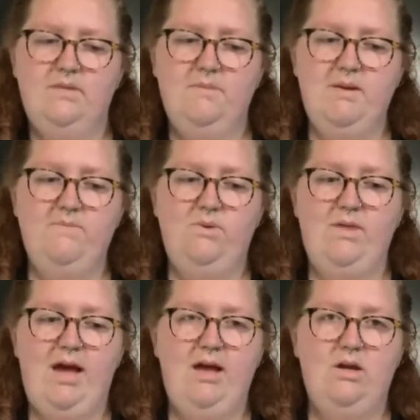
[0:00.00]
the people
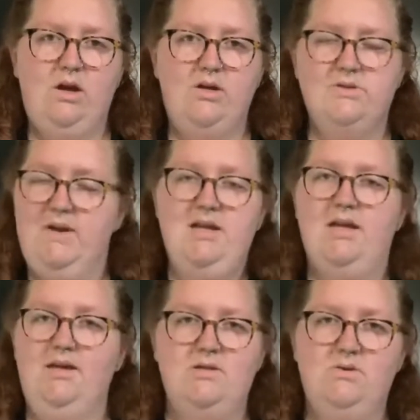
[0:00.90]
that are
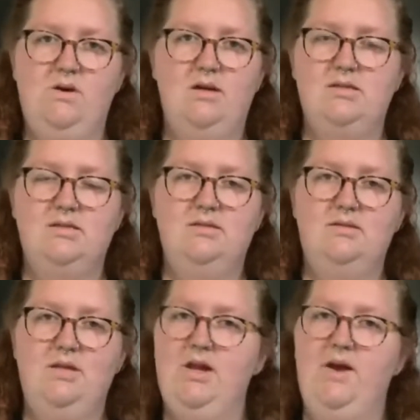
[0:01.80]
draining to us,
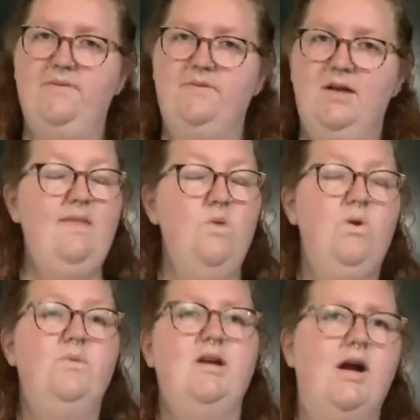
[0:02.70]

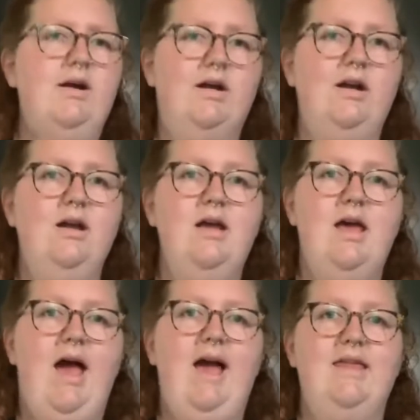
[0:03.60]
When we're younger,
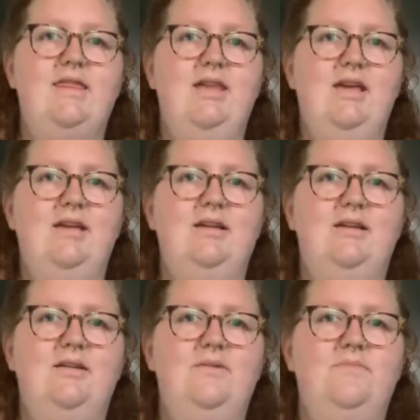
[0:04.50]
I
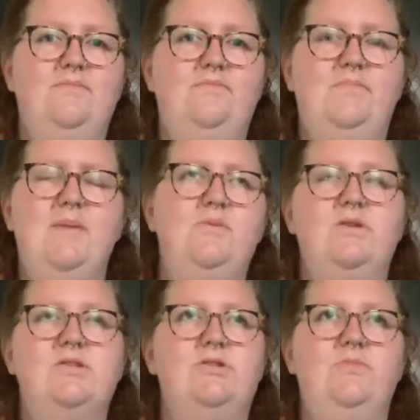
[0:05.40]
think people
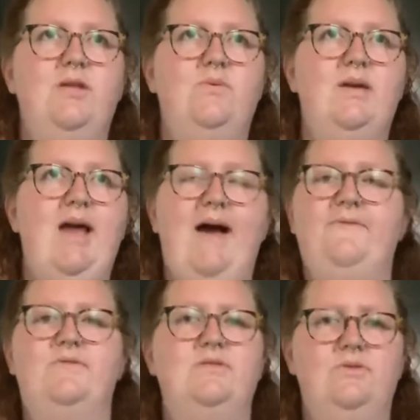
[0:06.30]
assume that we
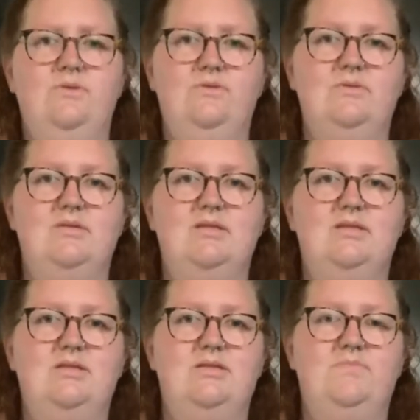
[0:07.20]
have to
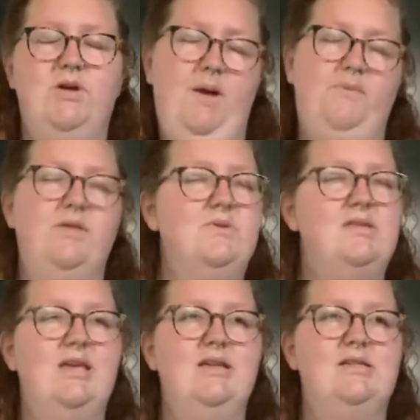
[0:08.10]
put up with those
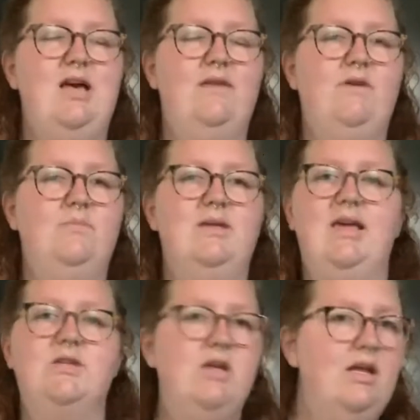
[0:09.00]
things out of
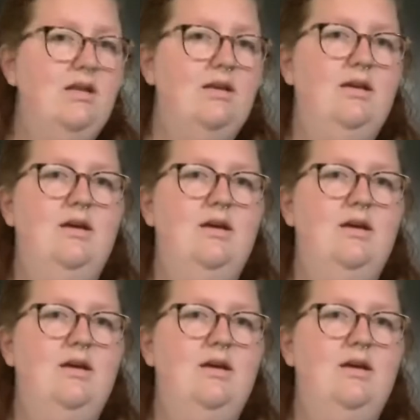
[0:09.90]
obligation.